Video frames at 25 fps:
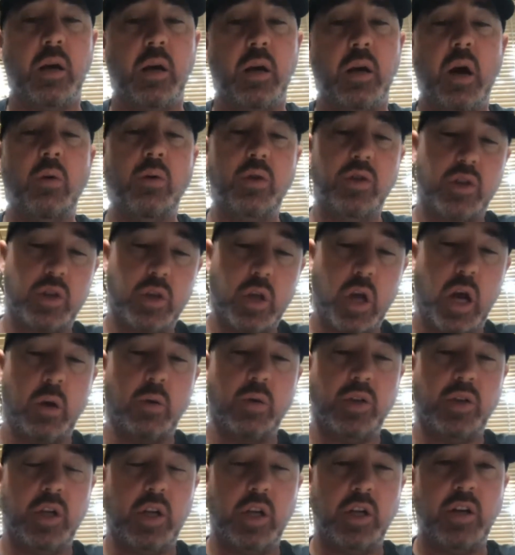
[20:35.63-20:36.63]
I
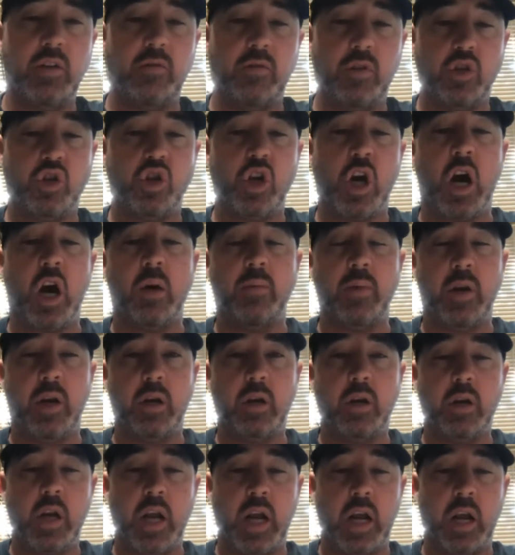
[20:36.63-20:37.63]
was in a different job
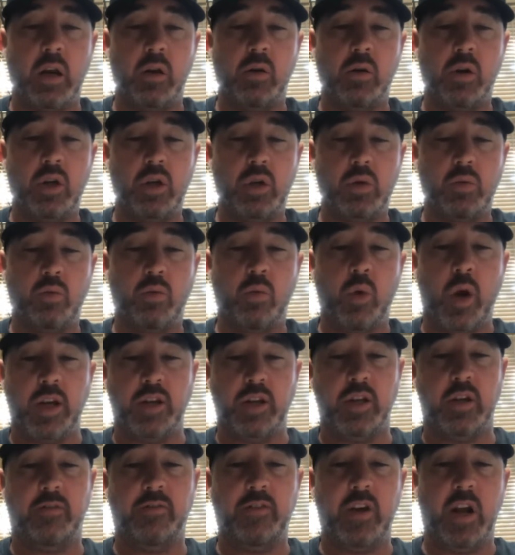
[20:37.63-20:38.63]
and
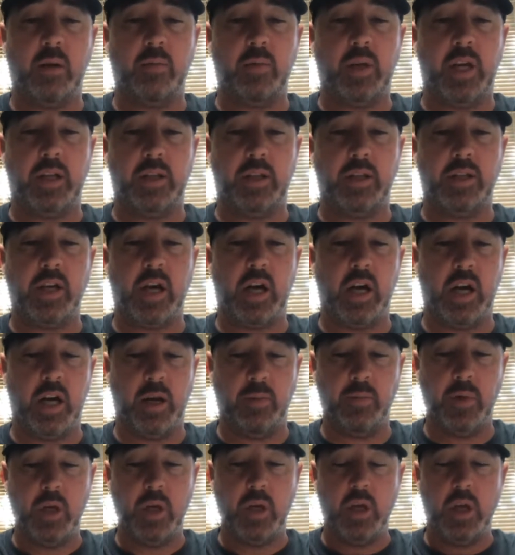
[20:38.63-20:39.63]
raising a family at the
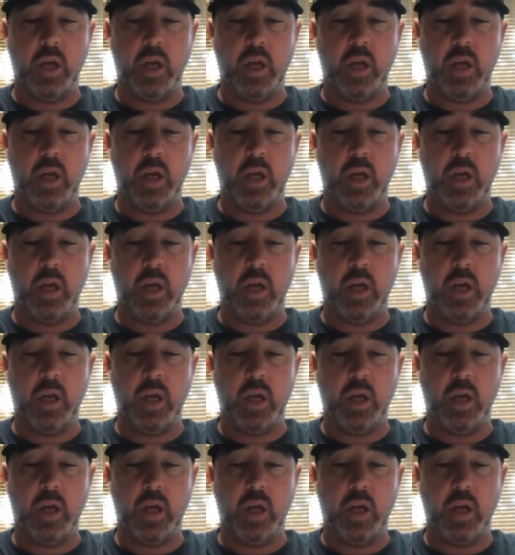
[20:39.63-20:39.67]
time.